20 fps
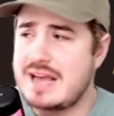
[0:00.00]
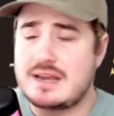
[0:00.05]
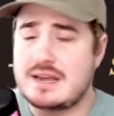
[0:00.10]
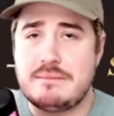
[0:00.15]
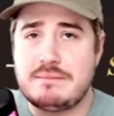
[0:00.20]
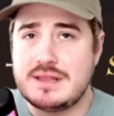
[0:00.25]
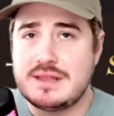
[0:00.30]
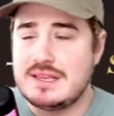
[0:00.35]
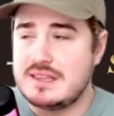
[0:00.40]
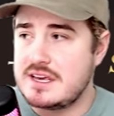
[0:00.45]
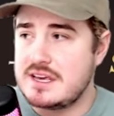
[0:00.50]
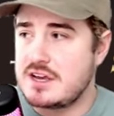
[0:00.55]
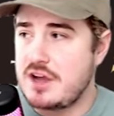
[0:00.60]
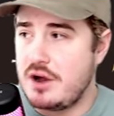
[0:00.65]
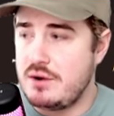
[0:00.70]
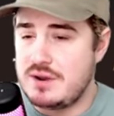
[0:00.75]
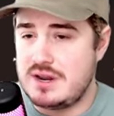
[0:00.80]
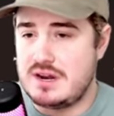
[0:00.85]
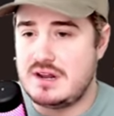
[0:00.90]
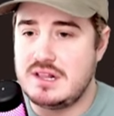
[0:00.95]
completely
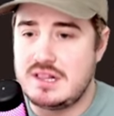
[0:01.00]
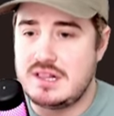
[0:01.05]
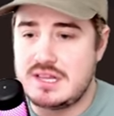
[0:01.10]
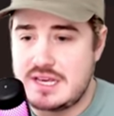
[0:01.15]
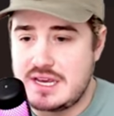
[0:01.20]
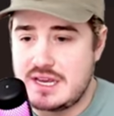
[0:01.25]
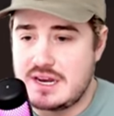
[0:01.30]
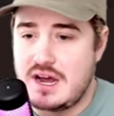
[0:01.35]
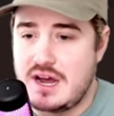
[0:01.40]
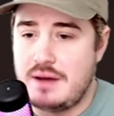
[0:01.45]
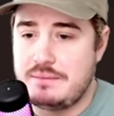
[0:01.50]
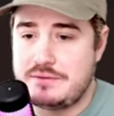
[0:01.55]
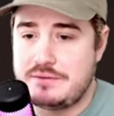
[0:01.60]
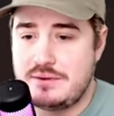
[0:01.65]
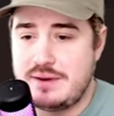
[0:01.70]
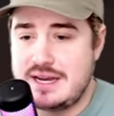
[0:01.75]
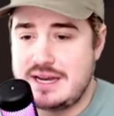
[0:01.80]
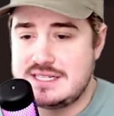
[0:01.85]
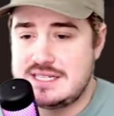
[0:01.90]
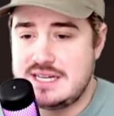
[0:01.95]
goated elite up
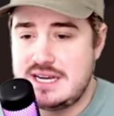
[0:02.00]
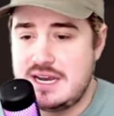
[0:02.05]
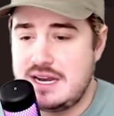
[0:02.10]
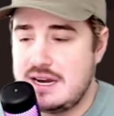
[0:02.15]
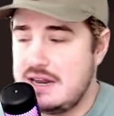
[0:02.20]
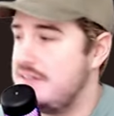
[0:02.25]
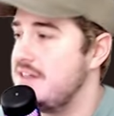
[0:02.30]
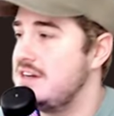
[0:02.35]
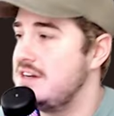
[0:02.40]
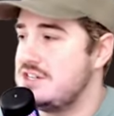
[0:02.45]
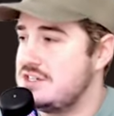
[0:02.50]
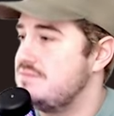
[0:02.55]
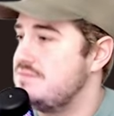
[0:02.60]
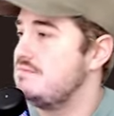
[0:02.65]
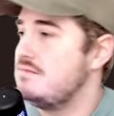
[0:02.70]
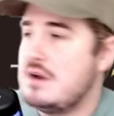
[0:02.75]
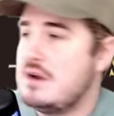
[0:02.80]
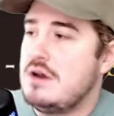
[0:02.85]
through eighteen, and then just